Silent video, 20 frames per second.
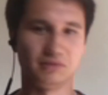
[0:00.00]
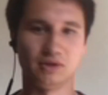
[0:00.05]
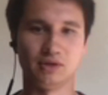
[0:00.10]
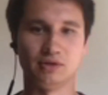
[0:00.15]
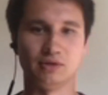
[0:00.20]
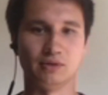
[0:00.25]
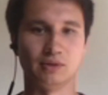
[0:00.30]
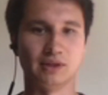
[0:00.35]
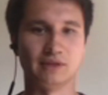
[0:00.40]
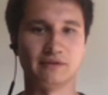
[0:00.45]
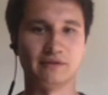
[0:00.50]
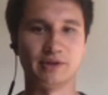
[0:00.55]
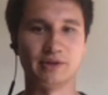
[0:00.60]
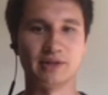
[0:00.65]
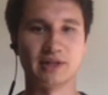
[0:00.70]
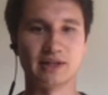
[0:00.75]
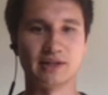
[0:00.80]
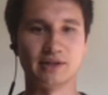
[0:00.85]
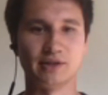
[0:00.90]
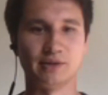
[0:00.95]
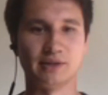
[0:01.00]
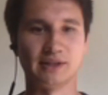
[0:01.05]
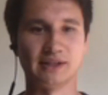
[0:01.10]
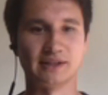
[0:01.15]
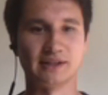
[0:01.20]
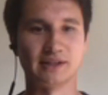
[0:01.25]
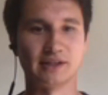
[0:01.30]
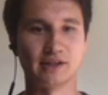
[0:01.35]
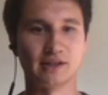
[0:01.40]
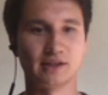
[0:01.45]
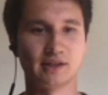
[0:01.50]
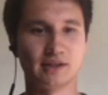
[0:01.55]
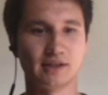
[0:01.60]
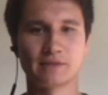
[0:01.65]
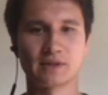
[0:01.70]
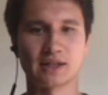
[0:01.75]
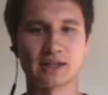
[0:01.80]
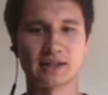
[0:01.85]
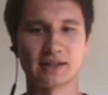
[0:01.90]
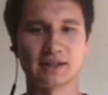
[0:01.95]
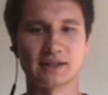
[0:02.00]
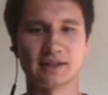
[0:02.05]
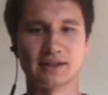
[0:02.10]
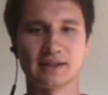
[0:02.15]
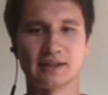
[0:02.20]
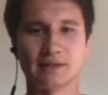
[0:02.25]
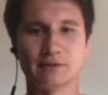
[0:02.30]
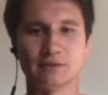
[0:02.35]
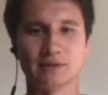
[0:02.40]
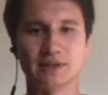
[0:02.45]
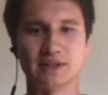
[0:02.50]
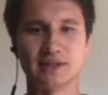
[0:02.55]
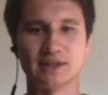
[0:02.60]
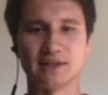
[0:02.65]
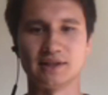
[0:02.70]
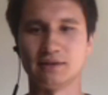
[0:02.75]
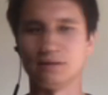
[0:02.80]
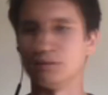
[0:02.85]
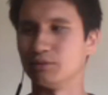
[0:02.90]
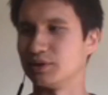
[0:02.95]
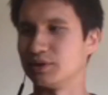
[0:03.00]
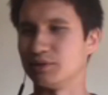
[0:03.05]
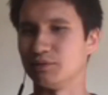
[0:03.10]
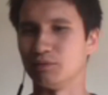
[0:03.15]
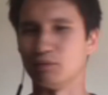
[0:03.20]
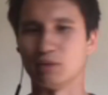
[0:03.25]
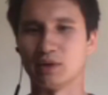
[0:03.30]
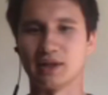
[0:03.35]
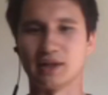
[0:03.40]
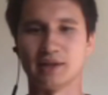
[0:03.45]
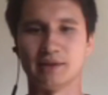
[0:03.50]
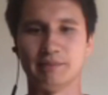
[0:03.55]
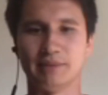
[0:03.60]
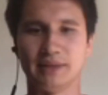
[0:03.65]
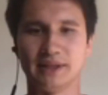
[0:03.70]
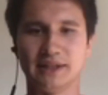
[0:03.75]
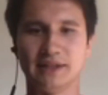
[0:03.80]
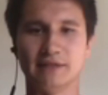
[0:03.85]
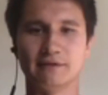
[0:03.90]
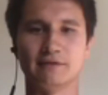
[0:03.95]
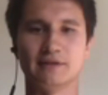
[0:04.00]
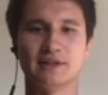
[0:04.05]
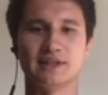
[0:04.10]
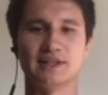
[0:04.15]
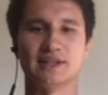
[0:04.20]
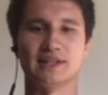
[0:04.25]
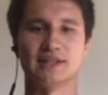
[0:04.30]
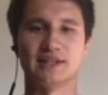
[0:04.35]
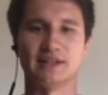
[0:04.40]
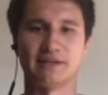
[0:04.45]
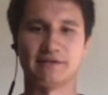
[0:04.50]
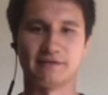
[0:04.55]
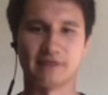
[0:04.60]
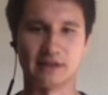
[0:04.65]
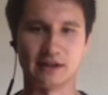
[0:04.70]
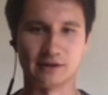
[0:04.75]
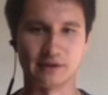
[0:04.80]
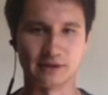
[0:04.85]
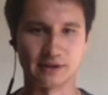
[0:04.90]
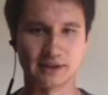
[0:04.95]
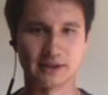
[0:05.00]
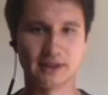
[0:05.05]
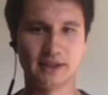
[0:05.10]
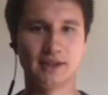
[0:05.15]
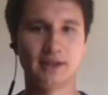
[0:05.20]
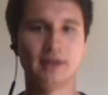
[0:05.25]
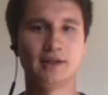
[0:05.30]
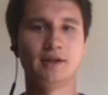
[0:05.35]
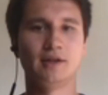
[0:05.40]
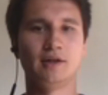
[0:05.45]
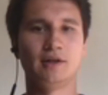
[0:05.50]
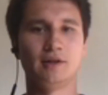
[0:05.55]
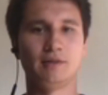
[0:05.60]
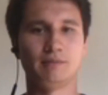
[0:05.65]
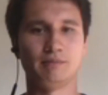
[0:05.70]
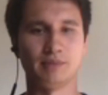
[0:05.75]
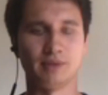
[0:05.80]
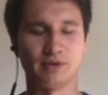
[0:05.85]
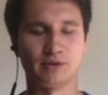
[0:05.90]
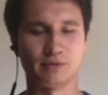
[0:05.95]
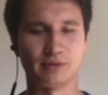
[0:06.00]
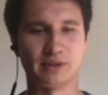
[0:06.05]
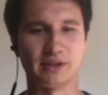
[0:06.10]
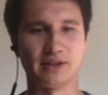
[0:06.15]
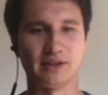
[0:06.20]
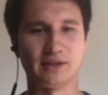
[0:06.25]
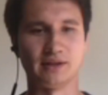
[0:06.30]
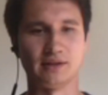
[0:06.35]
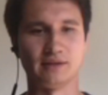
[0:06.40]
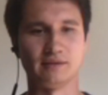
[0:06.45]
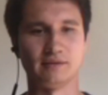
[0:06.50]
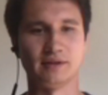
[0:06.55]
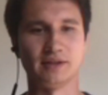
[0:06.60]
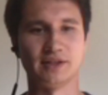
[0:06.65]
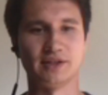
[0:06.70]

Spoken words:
Do whatever you got to do to get there. I think that was one of the big differences I found between the